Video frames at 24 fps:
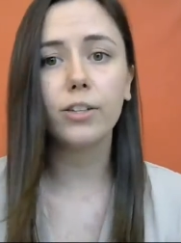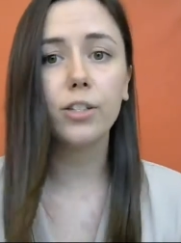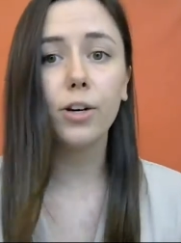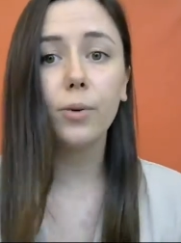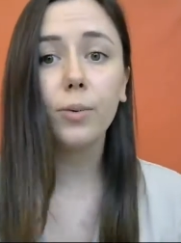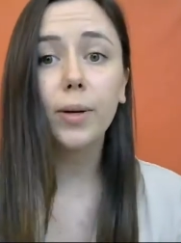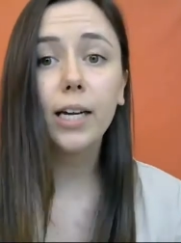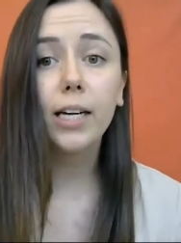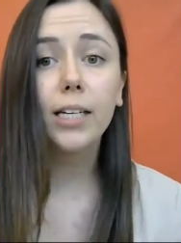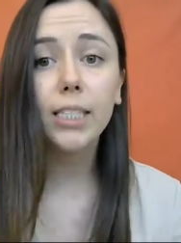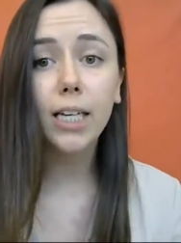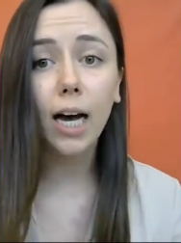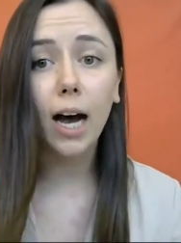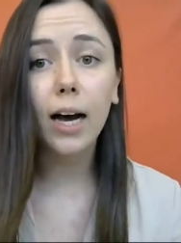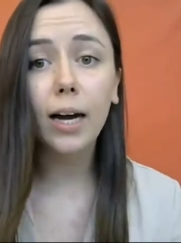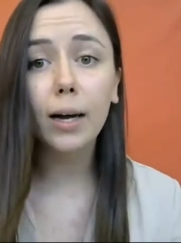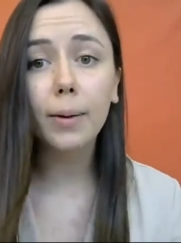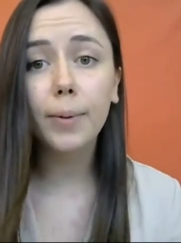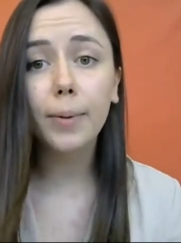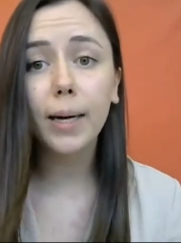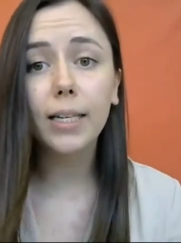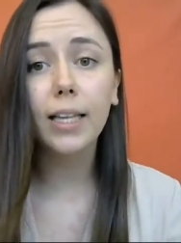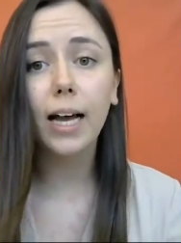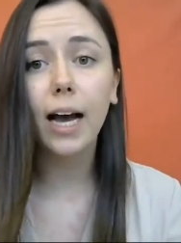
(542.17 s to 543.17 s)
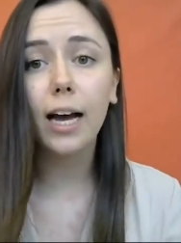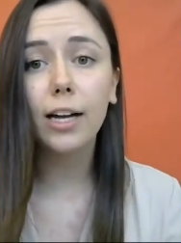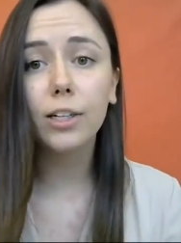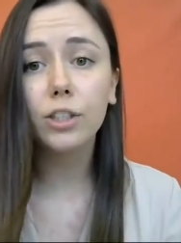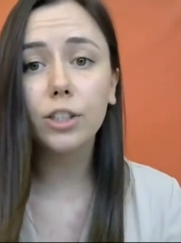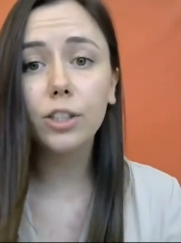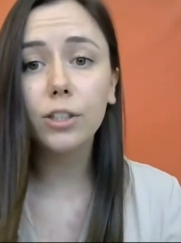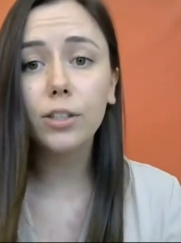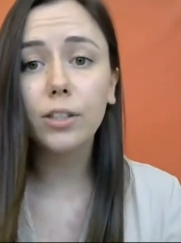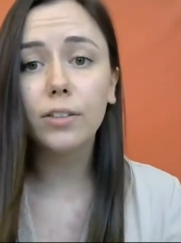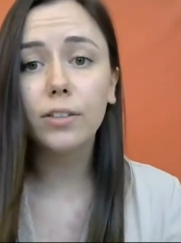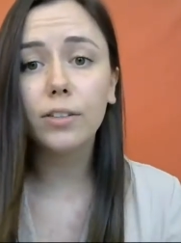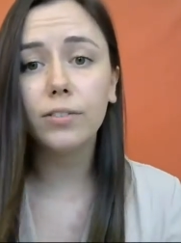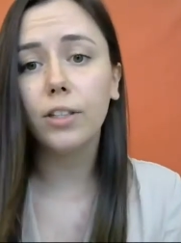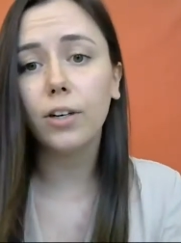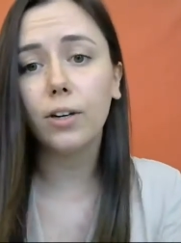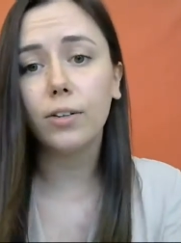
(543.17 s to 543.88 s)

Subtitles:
So we can talk about that too if you